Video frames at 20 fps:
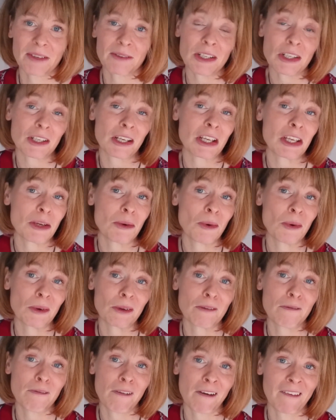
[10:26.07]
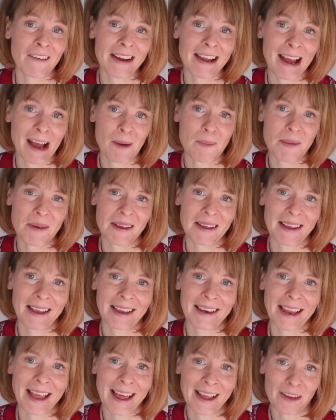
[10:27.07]
Wishing you all a very
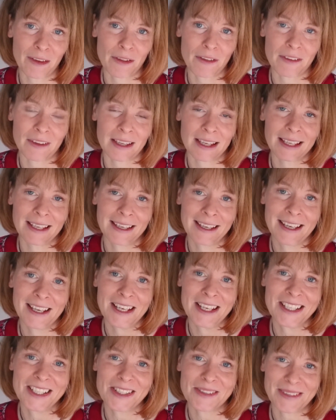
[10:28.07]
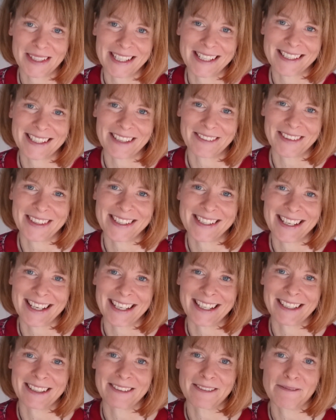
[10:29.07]
happy and healthy
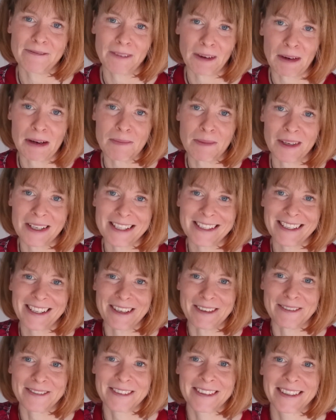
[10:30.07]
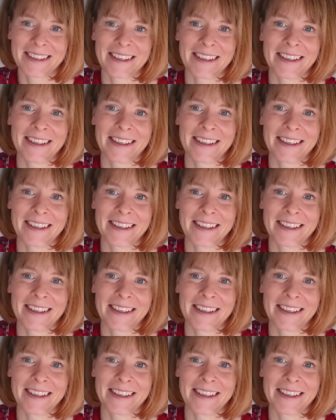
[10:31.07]
2017. Very much love.